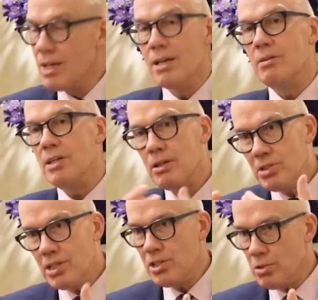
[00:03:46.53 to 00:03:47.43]
No
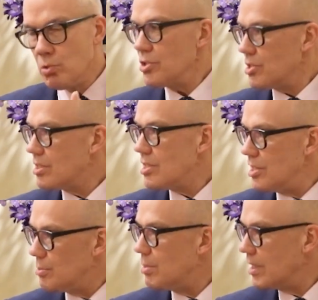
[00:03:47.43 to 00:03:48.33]
teacher wants to
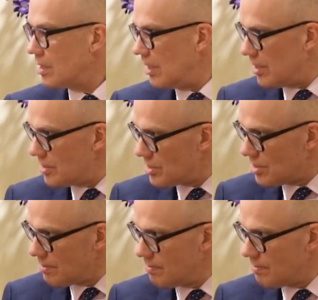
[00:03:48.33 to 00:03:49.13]
teach a bigger class. No.